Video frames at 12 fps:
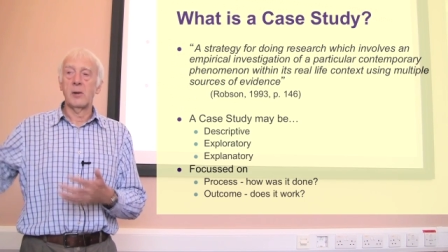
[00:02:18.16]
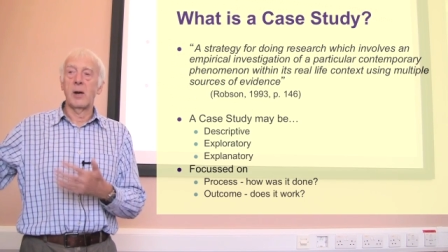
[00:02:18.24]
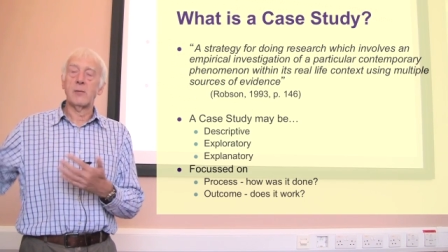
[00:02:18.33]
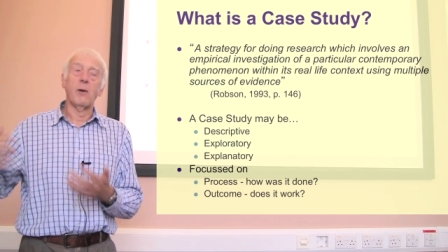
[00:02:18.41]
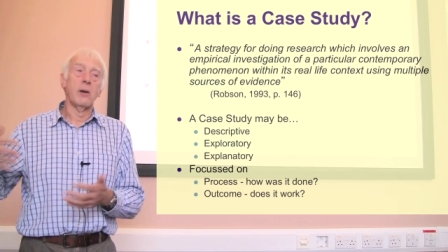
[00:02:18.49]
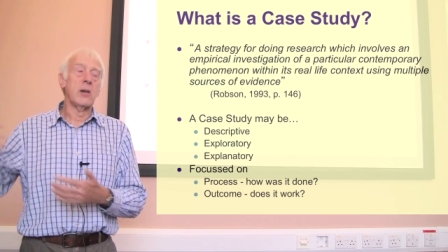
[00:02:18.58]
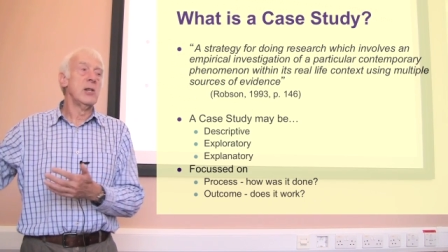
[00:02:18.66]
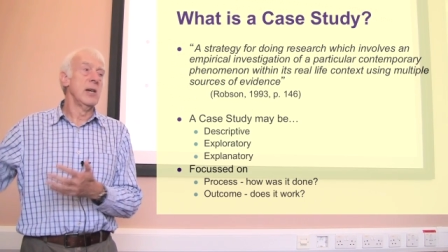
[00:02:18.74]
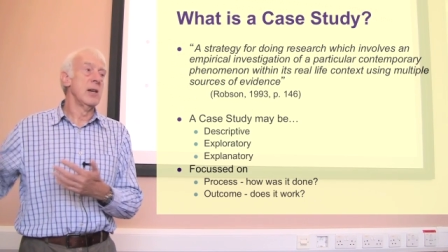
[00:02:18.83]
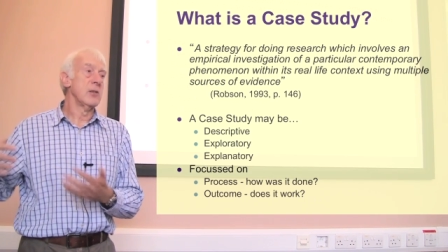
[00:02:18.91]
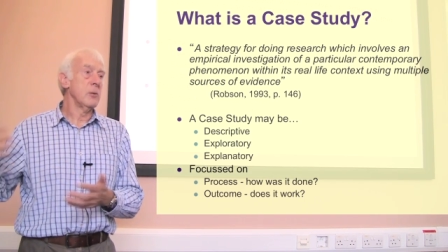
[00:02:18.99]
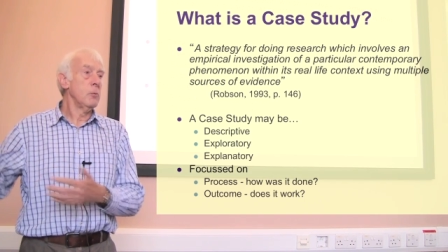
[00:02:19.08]
as
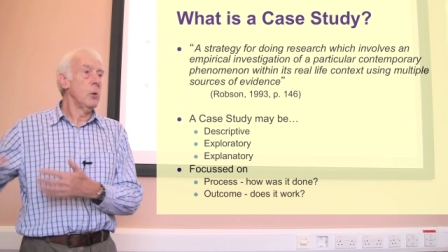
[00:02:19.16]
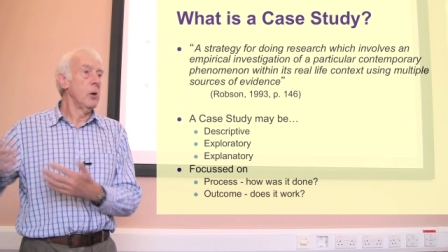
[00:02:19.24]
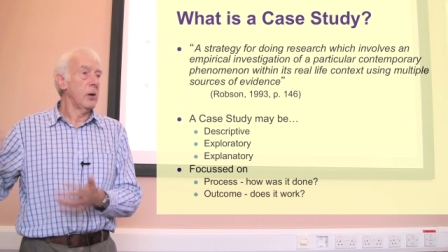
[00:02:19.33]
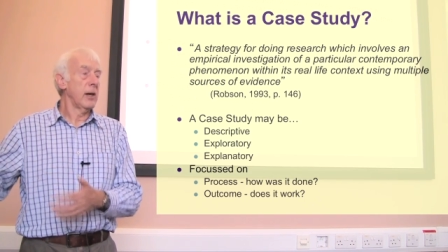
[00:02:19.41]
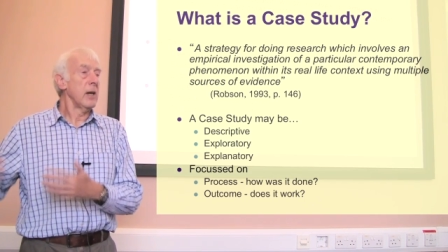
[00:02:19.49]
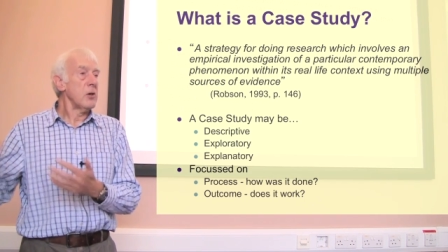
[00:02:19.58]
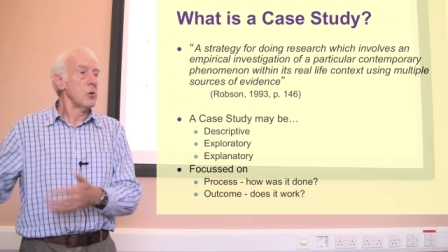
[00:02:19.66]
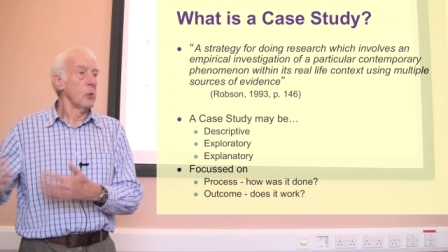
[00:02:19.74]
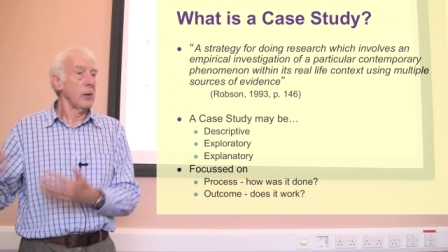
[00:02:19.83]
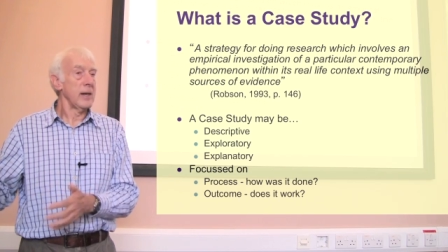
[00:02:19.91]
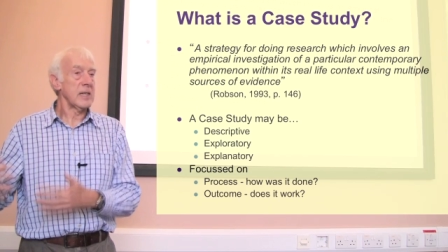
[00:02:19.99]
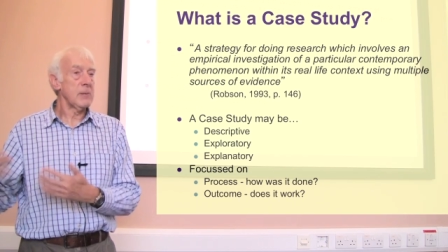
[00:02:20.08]
volunteers to work in
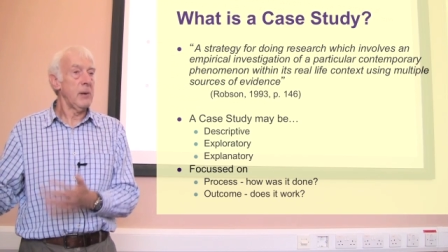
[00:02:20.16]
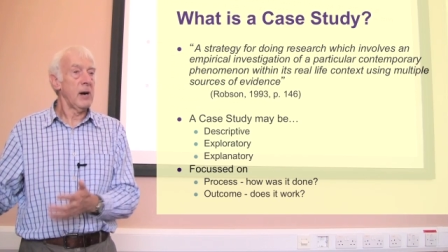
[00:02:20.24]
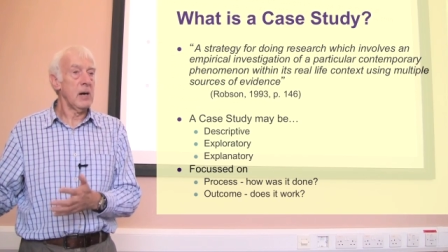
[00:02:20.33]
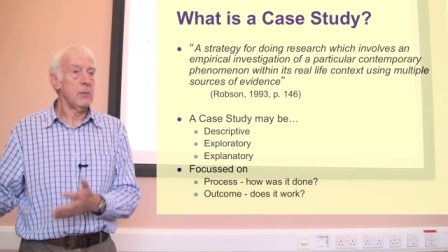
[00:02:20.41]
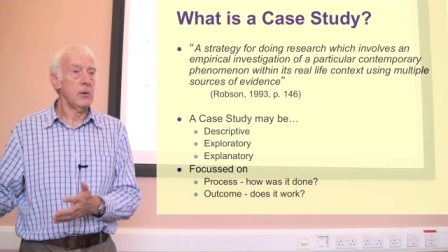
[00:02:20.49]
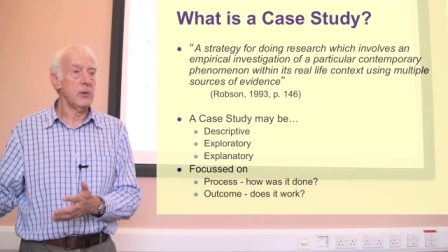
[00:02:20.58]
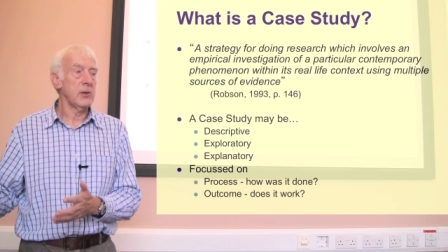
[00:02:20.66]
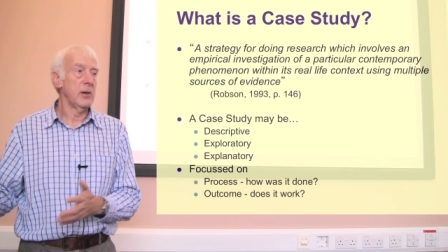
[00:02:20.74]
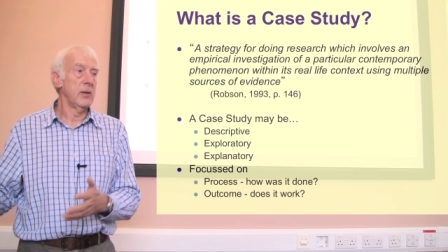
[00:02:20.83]
your experiment,